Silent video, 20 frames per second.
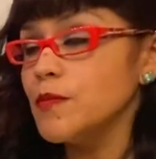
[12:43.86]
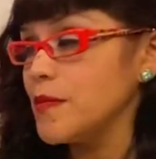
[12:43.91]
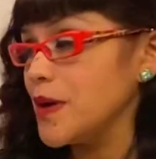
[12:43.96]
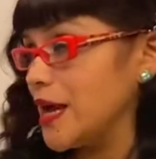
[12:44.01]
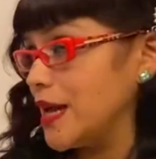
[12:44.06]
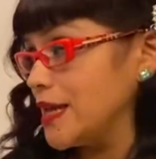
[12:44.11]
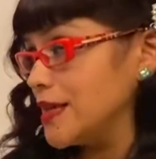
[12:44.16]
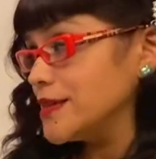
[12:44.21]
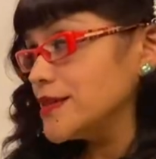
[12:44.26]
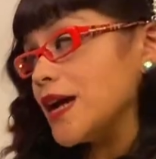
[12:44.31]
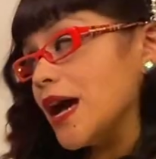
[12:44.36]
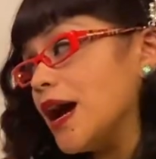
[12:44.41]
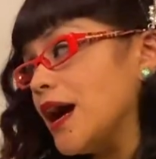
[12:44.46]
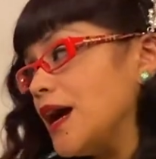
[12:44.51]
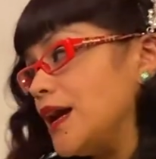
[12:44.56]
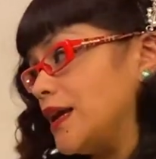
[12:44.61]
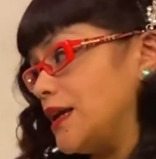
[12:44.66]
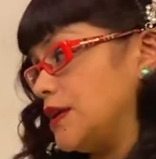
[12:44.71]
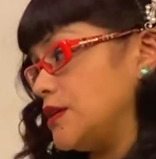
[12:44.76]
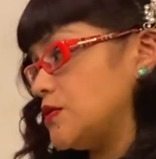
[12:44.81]
My
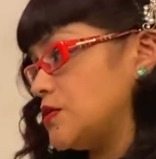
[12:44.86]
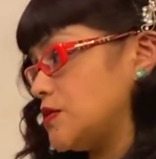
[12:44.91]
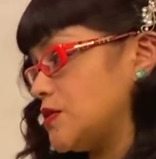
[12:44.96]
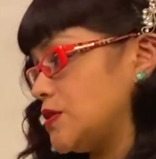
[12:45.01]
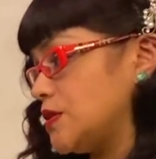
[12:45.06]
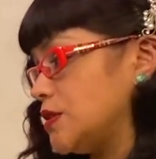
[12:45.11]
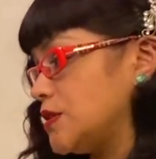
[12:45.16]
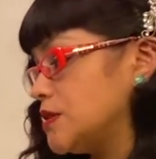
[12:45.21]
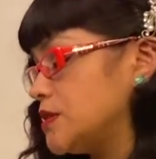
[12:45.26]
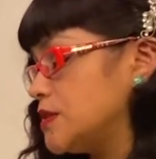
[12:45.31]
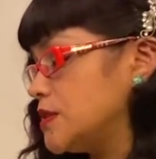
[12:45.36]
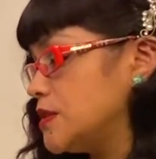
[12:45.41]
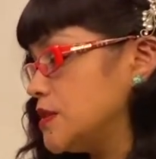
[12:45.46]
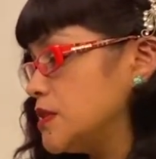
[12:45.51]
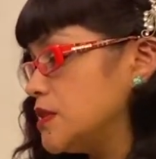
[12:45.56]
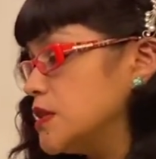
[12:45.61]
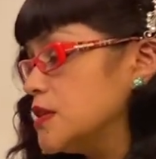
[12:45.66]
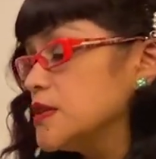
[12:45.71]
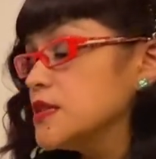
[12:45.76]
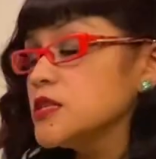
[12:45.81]
Kite.
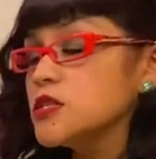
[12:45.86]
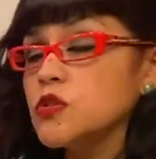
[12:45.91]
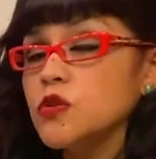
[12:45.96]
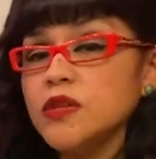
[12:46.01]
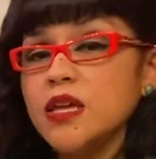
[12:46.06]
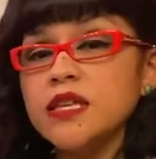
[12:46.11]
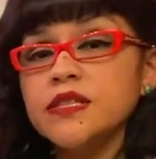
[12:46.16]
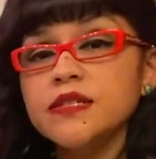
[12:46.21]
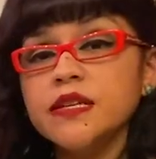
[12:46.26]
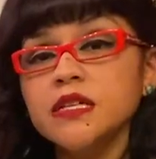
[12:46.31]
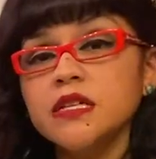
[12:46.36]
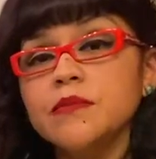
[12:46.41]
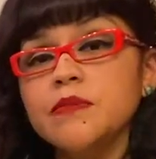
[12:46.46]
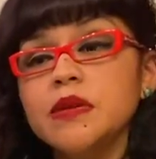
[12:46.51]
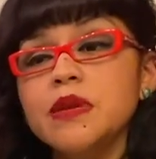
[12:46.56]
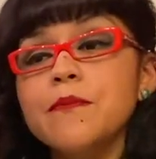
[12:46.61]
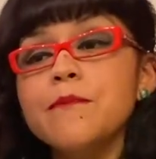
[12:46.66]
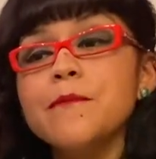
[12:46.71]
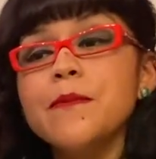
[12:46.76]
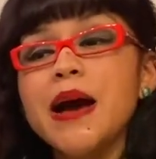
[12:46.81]
So that's going to
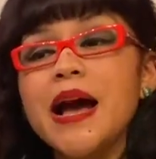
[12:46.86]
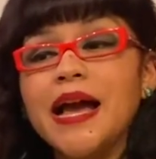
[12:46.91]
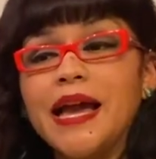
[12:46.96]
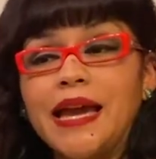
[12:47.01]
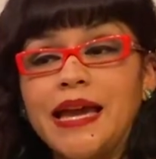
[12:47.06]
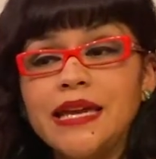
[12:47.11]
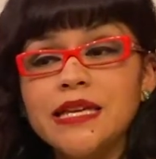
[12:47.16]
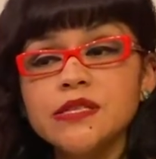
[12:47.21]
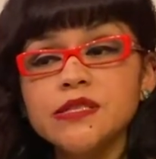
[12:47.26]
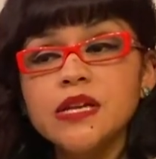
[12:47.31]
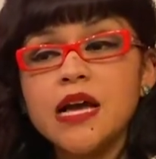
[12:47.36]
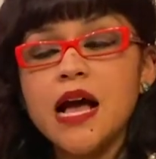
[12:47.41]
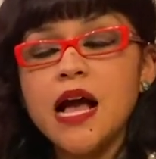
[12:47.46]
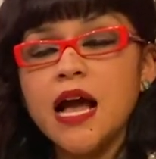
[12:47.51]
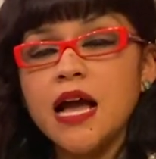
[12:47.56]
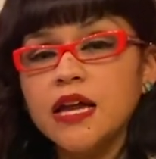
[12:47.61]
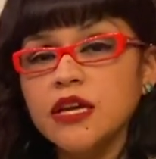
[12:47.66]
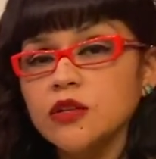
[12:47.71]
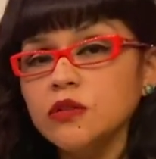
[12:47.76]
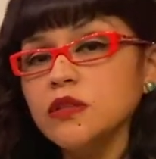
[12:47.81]
be my
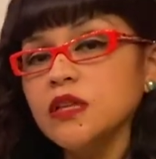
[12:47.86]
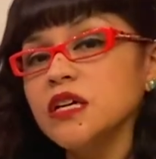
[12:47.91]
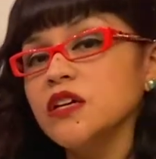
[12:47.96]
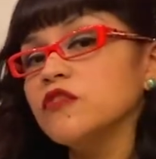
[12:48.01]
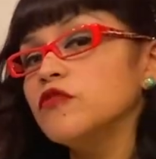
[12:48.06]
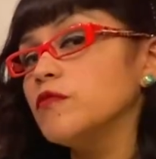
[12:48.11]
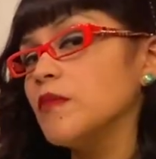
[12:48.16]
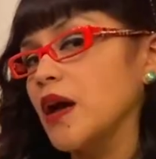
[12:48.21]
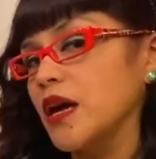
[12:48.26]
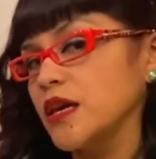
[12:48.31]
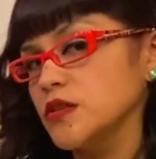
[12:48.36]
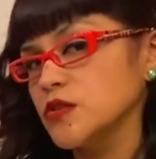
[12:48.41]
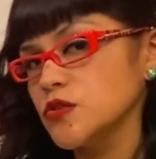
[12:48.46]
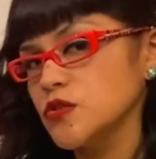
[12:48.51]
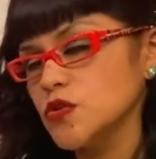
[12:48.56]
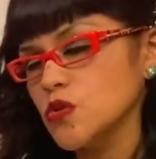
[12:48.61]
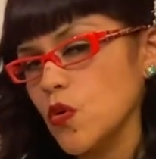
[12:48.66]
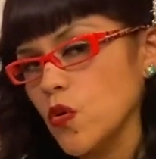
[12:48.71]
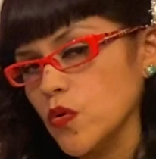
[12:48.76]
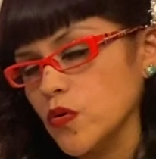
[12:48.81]
title of my
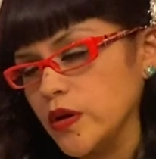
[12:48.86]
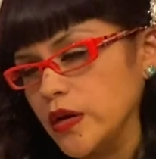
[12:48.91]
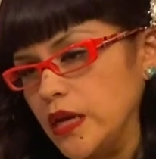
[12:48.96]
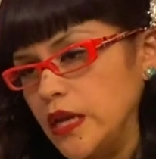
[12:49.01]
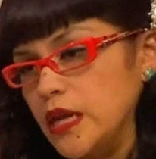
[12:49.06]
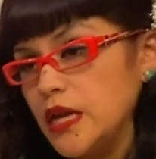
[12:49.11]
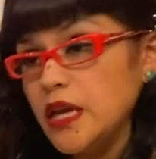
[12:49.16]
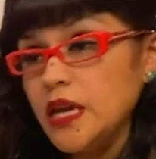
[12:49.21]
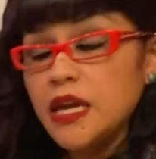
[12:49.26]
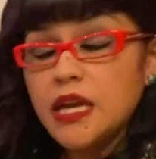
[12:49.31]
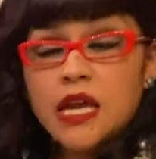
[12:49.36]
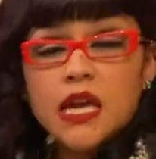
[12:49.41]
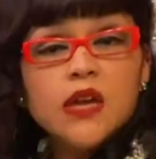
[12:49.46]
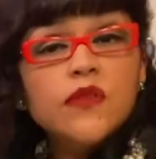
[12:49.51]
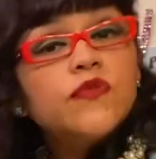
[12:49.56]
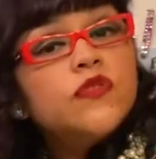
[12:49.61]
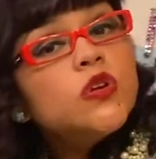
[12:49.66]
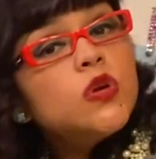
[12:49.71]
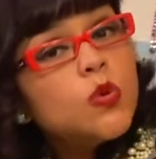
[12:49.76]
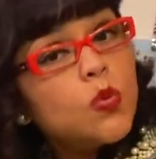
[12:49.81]
story.
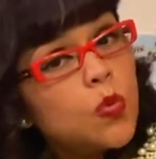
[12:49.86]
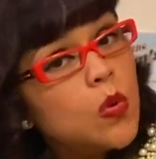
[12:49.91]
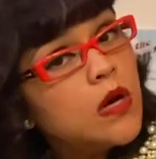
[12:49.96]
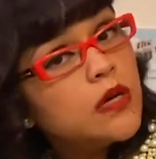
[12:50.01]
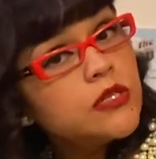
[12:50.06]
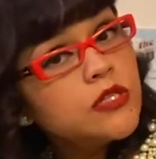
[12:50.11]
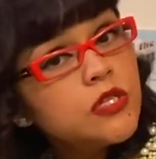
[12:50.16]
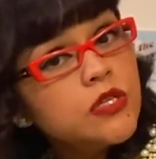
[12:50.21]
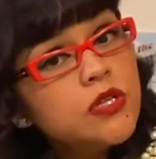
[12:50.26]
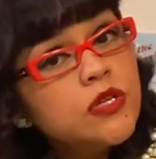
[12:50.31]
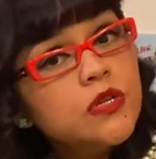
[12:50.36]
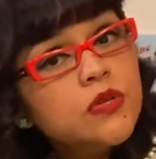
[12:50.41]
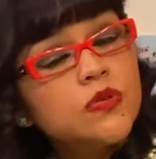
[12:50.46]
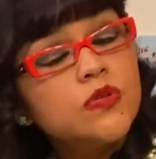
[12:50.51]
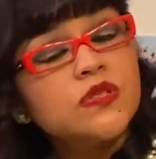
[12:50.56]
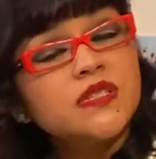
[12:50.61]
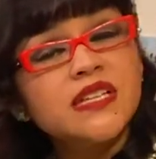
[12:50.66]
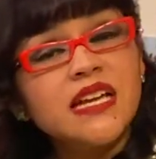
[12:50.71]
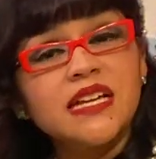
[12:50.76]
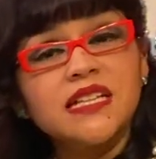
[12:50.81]
If you want to
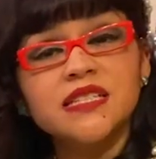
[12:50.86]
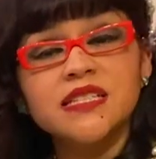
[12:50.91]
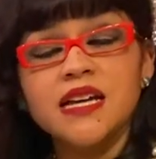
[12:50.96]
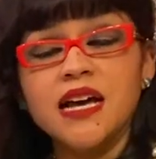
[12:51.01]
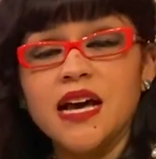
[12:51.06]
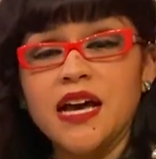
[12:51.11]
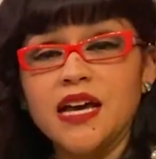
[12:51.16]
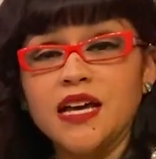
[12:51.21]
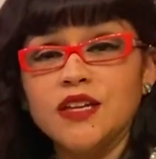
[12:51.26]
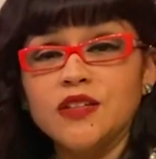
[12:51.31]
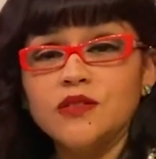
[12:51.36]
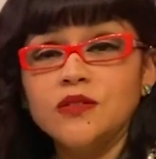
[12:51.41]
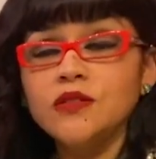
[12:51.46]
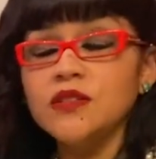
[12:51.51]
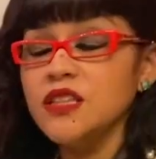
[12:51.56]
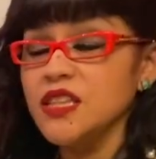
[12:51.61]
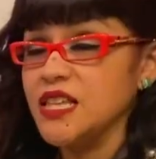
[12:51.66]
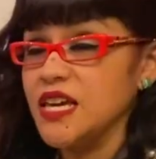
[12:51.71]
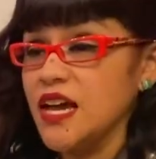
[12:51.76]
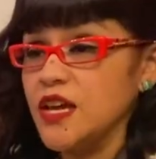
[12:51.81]
use that
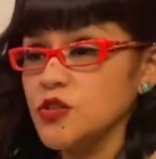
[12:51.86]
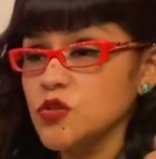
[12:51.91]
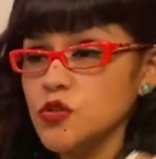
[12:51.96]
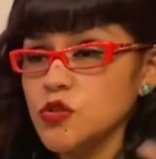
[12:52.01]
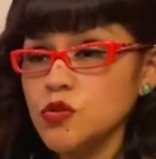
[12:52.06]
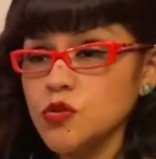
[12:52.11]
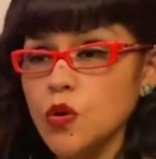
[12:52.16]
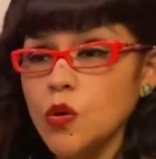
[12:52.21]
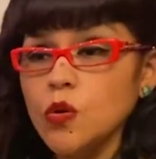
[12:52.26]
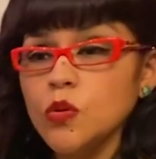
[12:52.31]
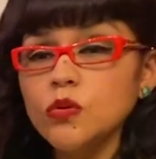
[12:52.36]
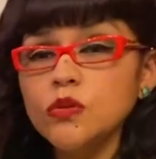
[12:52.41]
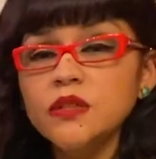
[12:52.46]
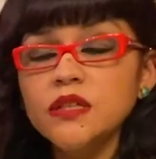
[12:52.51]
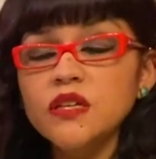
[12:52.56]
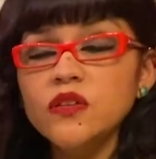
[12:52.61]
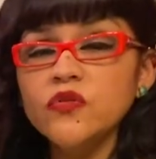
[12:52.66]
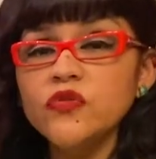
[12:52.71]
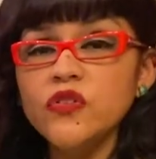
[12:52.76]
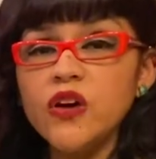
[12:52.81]
title, that's
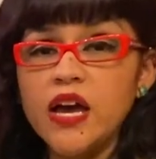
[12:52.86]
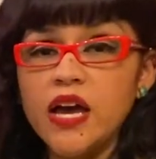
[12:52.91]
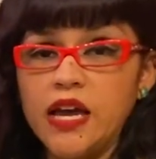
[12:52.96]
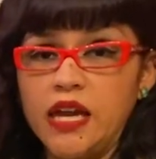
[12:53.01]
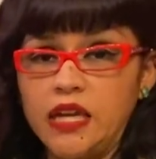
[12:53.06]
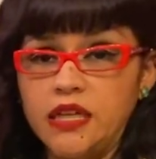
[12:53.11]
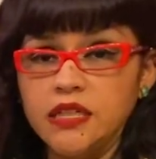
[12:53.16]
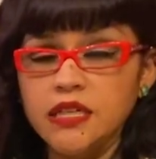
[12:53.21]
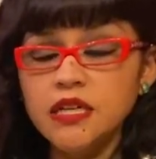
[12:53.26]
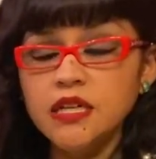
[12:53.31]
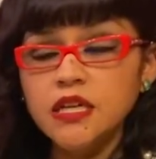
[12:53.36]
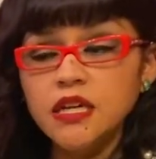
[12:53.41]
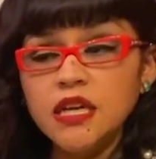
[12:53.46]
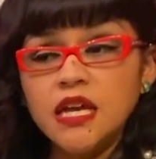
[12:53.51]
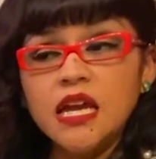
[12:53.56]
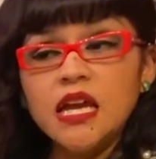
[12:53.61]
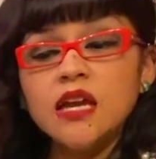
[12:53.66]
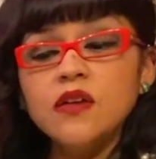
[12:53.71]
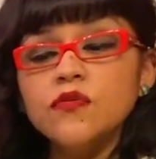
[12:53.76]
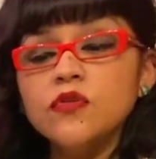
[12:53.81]
totally fine.
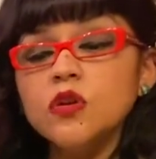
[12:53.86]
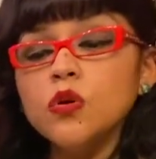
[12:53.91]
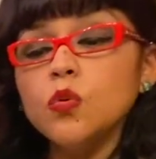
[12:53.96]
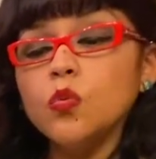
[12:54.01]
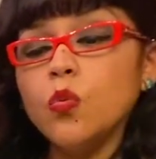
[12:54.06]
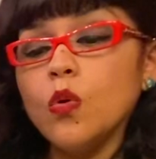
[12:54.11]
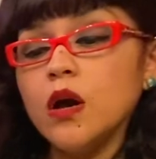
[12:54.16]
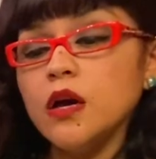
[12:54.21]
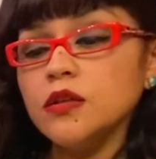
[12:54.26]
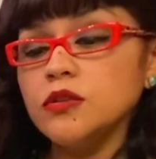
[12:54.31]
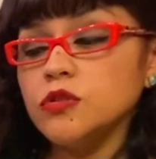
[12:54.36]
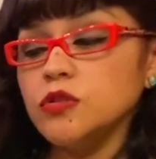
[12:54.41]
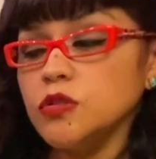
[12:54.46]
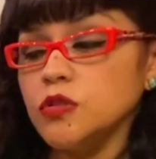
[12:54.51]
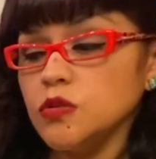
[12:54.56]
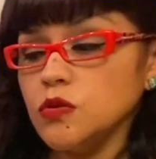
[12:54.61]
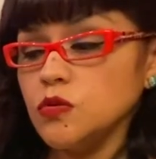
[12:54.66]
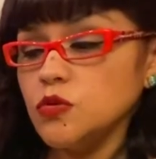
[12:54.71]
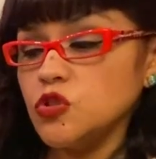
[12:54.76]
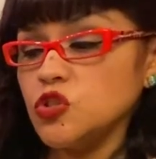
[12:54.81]
If you want
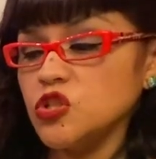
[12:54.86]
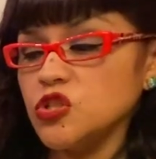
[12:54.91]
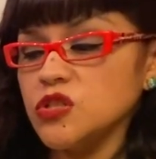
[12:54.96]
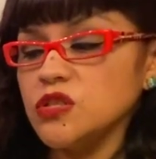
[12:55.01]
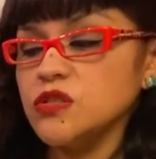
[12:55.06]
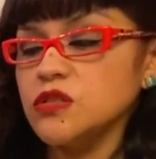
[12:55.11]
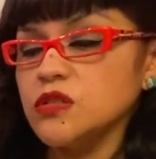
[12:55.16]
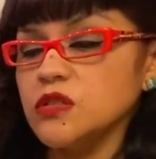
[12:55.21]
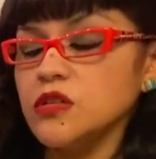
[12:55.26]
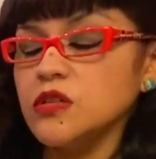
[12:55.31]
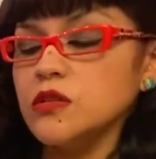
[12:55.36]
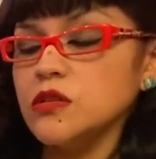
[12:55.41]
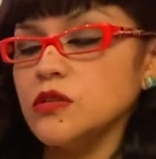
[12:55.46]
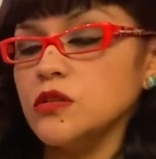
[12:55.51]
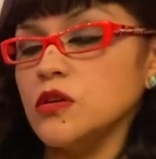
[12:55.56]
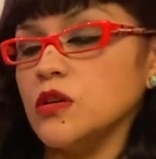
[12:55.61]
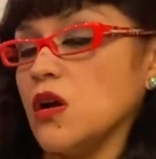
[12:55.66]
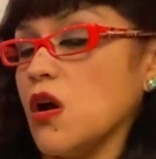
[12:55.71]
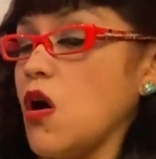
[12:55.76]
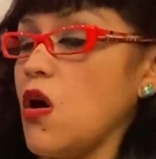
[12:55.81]
to just
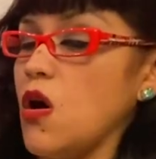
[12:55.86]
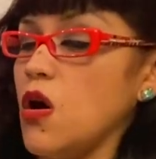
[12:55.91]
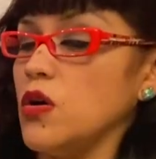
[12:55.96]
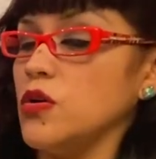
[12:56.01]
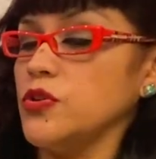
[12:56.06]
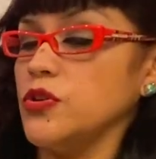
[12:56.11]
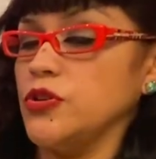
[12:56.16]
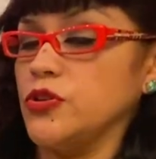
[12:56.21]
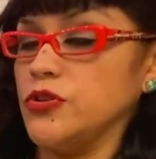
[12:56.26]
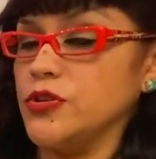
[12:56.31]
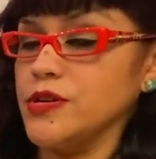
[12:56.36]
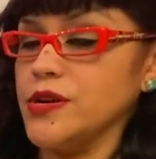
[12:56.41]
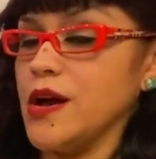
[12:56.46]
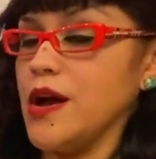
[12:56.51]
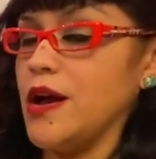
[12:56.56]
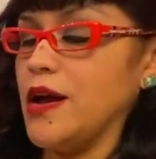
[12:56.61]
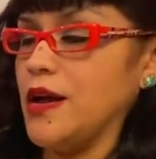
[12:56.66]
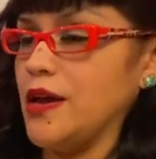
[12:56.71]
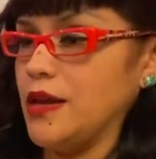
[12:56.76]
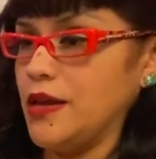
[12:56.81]
call your
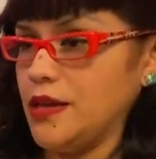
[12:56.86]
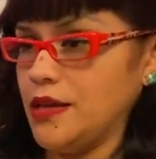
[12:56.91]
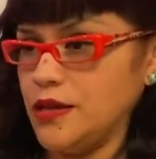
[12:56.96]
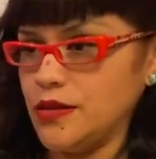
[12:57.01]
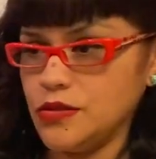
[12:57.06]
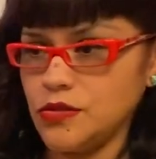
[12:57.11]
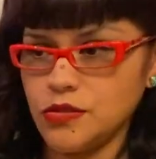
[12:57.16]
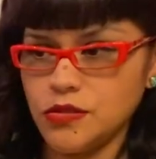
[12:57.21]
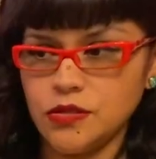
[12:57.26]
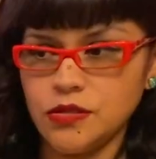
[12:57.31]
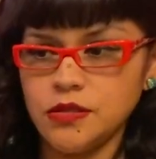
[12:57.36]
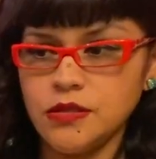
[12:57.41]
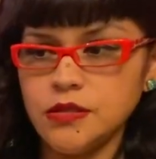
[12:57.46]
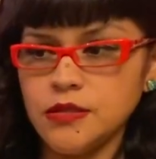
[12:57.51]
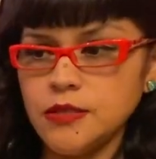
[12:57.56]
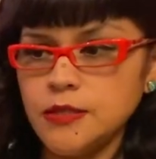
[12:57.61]
kite